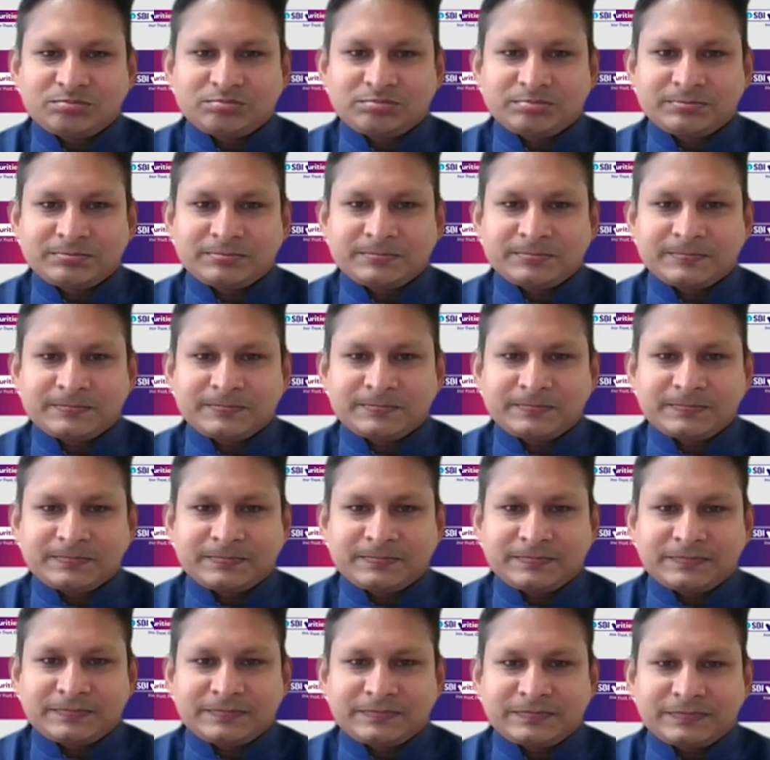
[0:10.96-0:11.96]

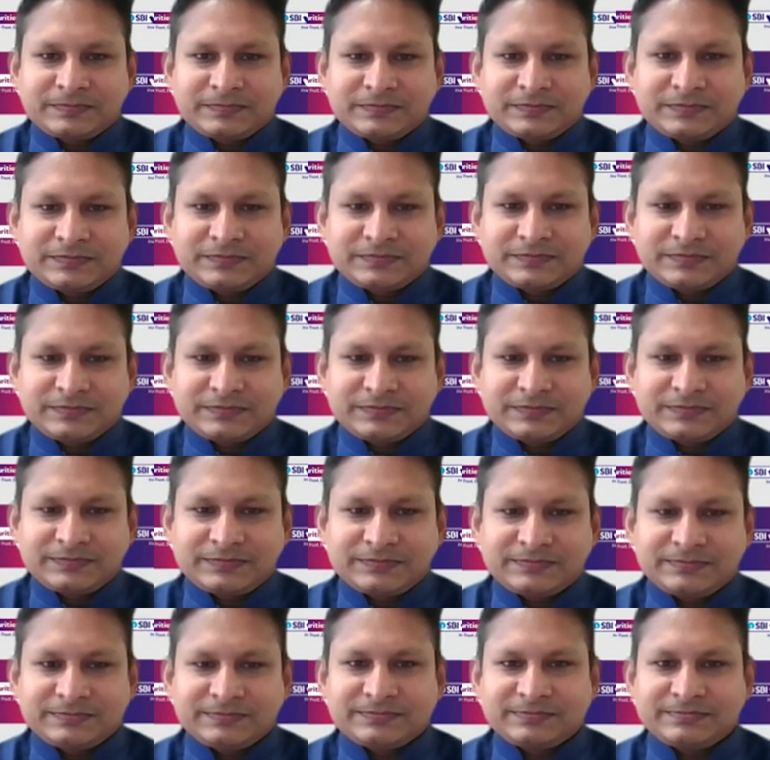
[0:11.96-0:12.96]

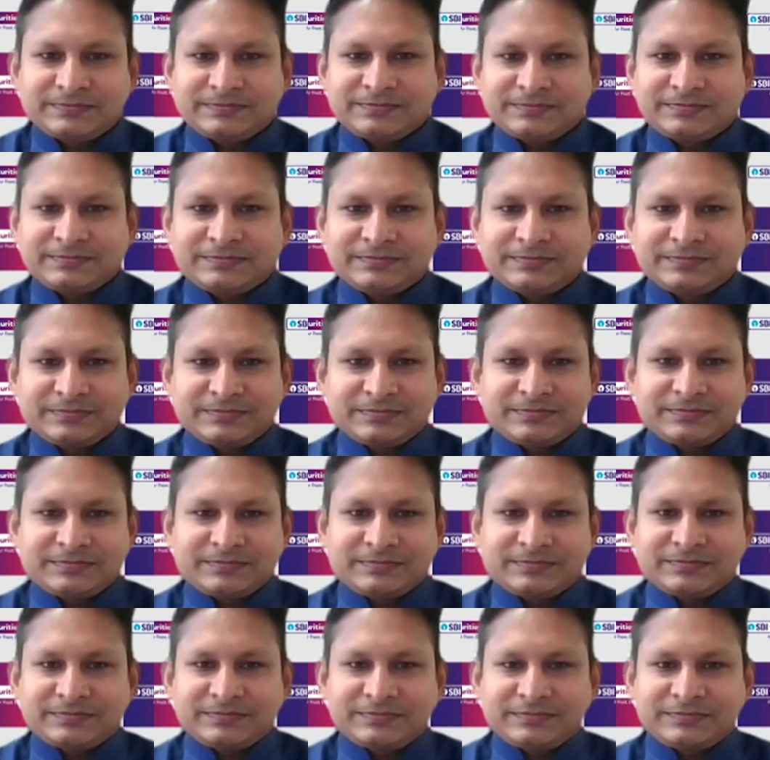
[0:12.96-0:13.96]

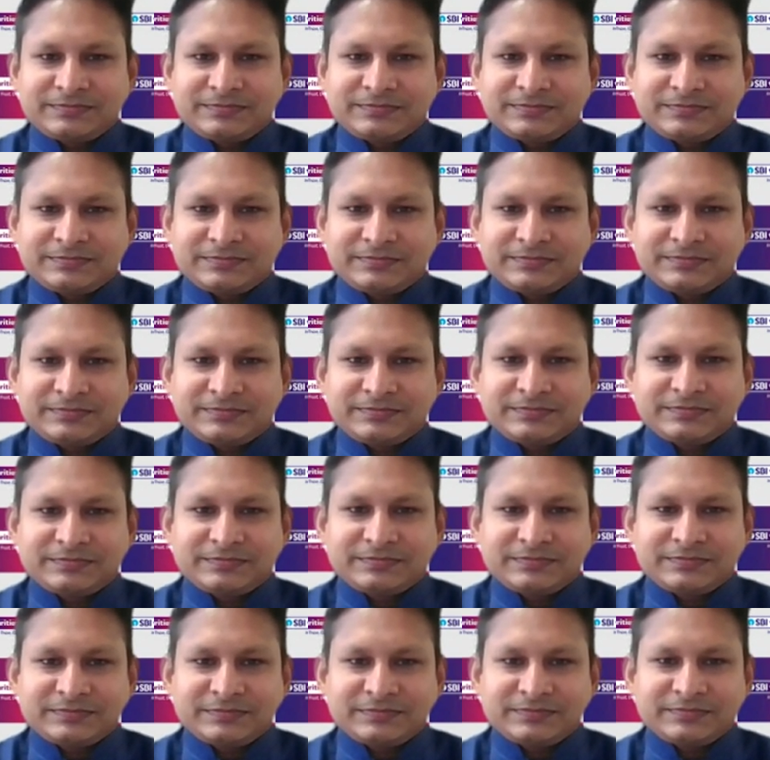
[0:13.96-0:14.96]

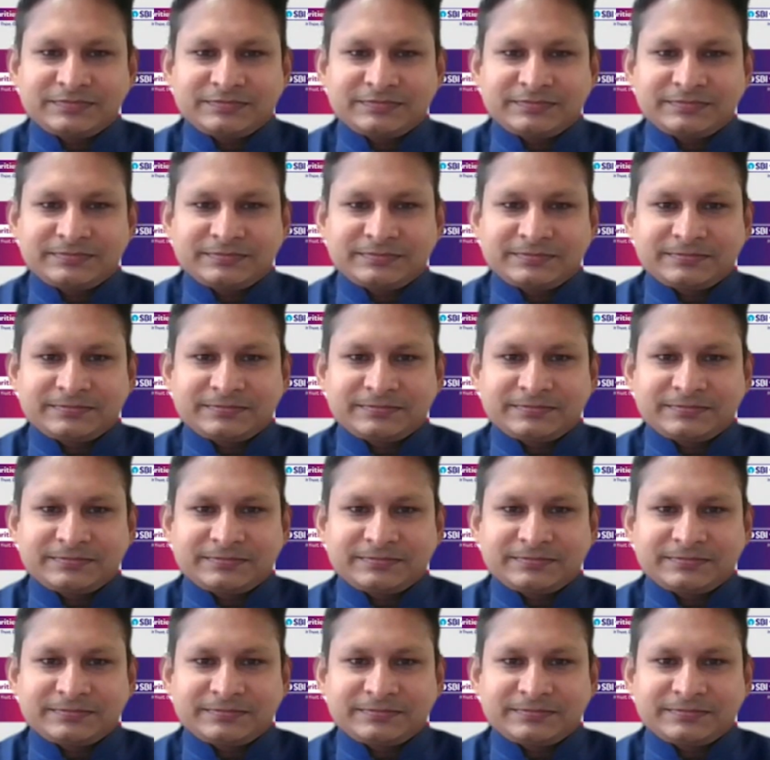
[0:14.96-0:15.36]
This person isn't speaking.